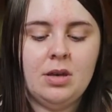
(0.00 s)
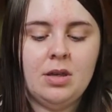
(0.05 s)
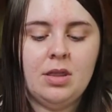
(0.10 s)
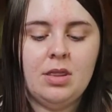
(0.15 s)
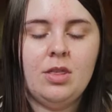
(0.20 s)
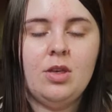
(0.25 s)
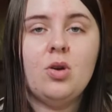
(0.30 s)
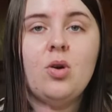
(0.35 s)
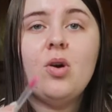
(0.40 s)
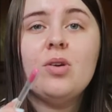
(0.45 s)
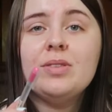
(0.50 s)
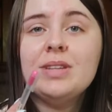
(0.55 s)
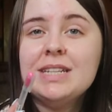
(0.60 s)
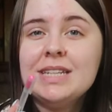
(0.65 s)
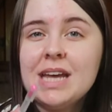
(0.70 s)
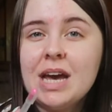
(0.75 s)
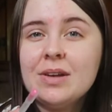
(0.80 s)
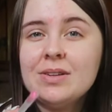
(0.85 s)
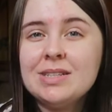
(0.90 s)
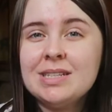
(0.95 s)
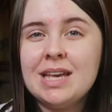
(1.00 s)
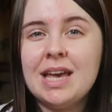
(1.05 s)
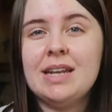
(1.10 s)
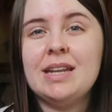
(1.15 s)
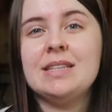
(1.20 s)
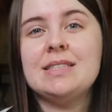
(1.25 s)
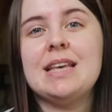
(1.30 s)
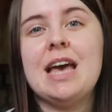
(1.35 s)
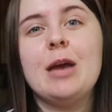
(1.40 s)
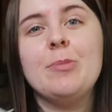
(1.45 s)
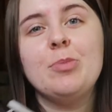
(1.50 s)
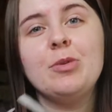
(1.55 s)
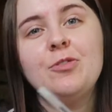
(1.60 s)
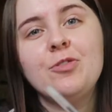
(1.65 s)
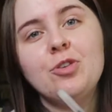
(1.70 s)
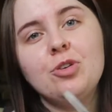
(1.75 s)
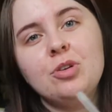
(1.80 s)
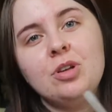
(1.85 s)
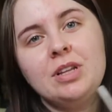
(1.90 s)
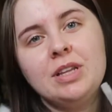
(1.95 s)
The only downside is I
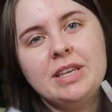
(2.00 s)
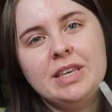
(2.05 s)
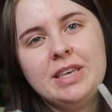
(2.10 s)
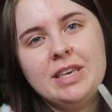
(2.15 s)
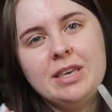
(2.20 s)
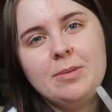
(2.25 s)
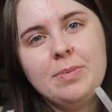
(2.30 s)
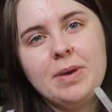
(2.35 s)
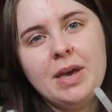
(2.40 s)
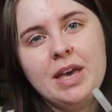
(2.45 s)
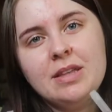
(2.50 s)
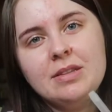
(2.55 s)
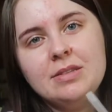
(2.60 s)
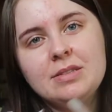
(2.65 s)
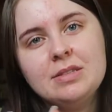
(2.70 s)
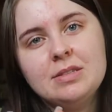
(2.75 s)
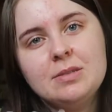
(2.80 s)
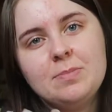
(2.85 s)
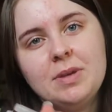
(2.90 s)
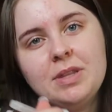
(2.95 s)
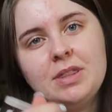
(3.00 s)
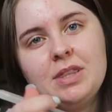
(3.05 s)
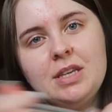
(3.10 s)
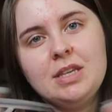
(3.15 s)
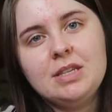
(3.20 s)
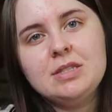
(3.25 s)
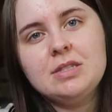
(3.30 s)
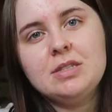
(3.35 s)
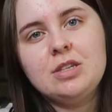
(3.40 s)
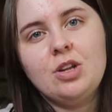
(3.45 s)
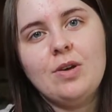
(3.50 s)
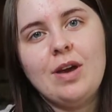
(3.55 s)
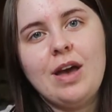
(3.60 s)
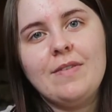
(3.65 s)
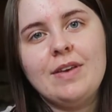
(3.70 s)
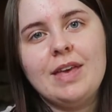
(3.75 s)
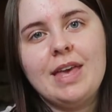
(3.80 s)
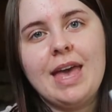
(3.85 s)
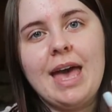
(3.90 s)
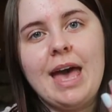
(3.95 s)
prefer clicky pens, but these, you know,
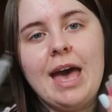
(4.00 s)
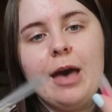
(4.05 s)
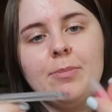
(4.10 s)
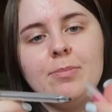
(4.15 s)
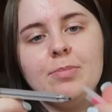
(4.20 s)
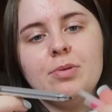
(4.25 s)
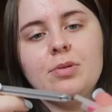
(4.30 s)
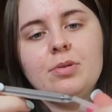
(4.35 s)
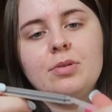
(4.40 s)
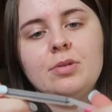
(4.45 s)
have a cap,